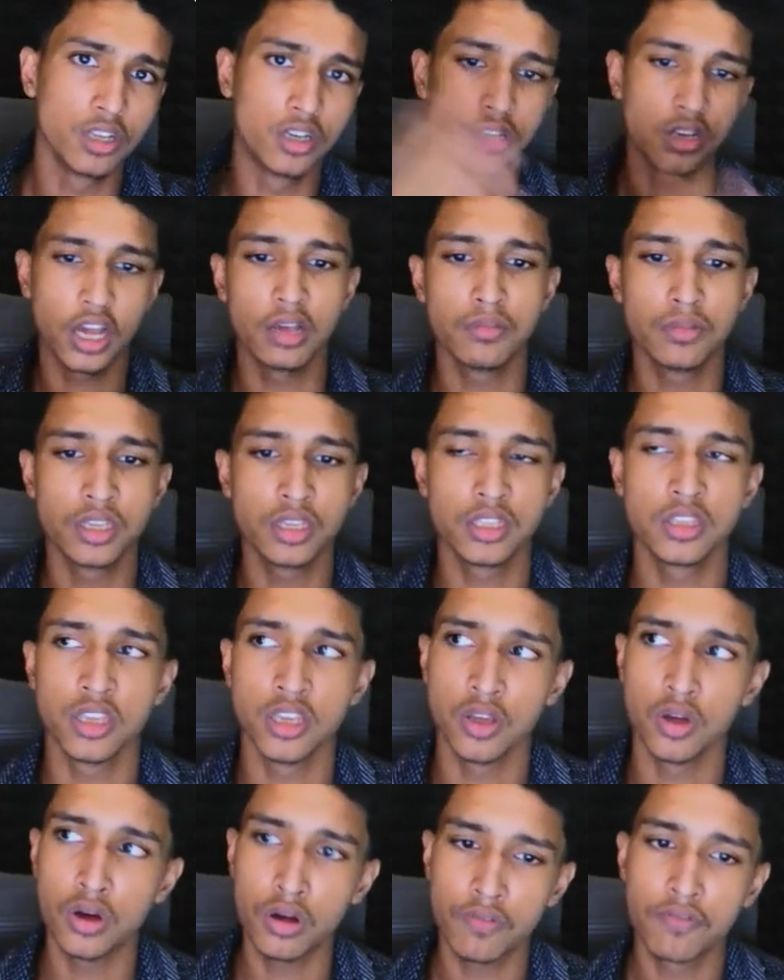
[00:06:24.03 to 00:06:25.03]
the timing,
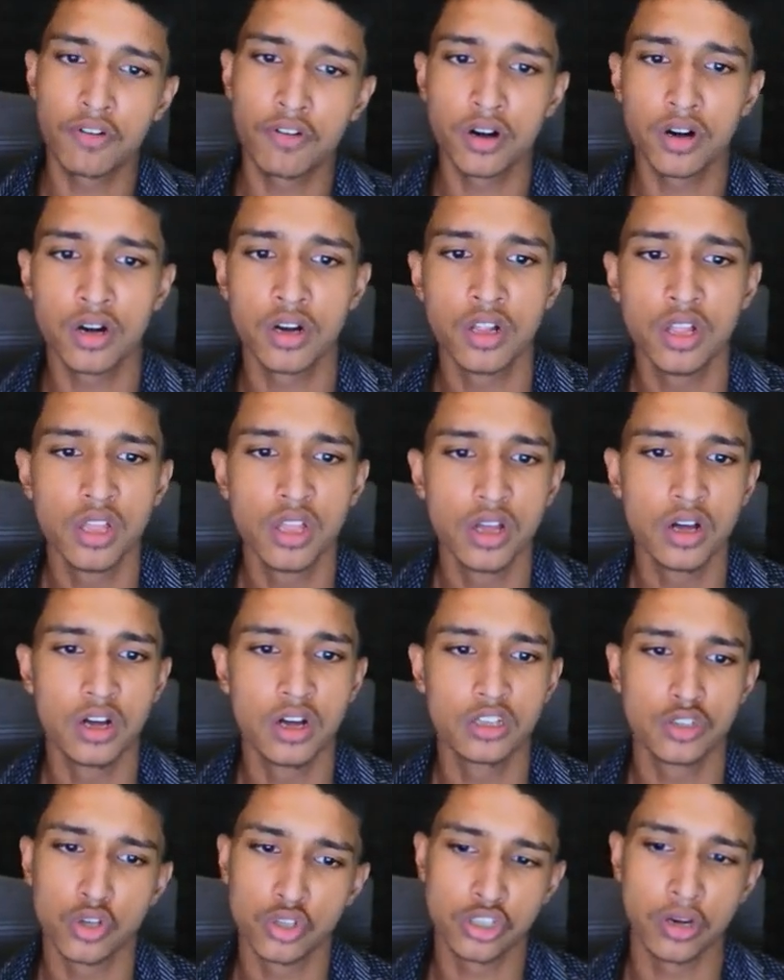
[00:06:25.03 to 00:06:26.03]
the offer,
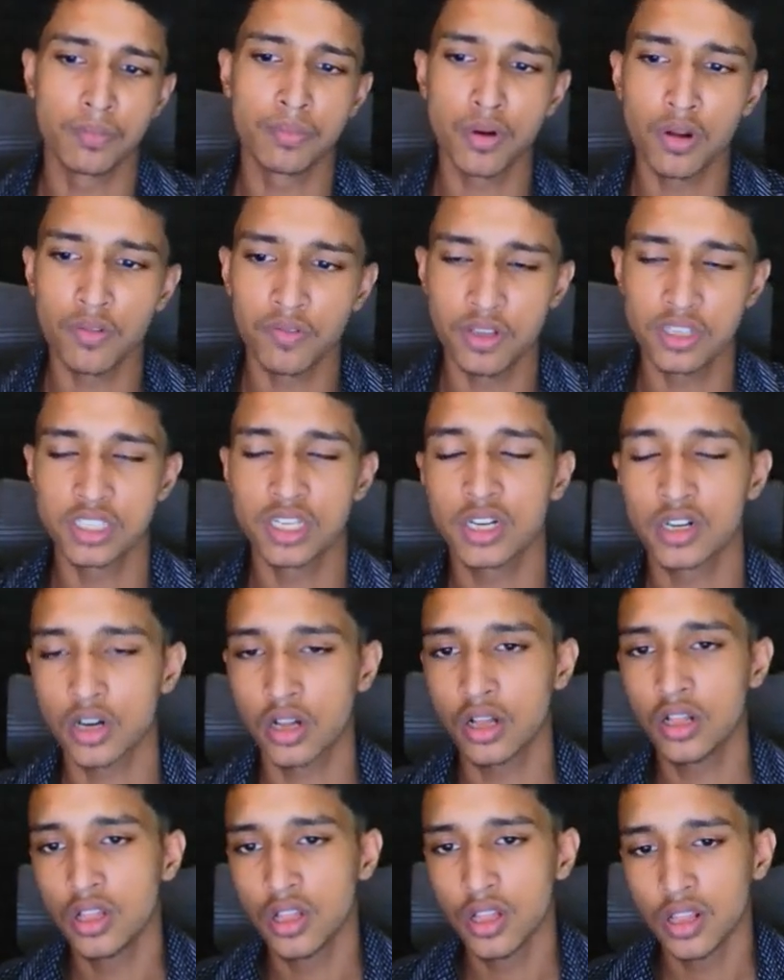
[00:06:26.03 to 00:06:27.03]
social proof,
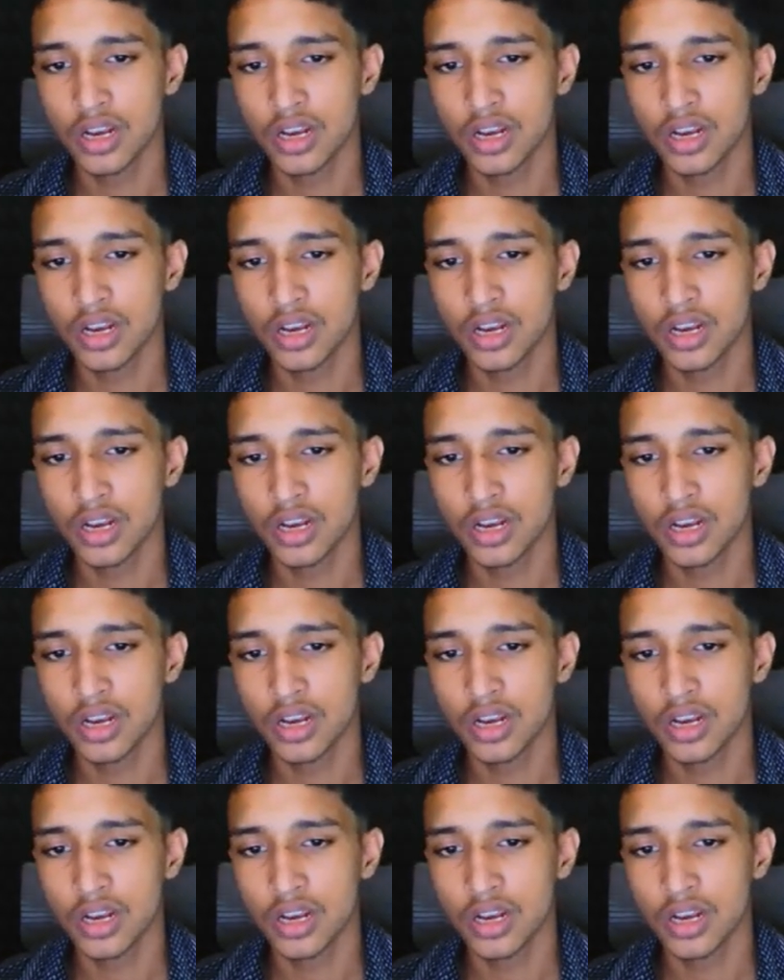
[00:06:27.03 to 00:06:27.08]
etc.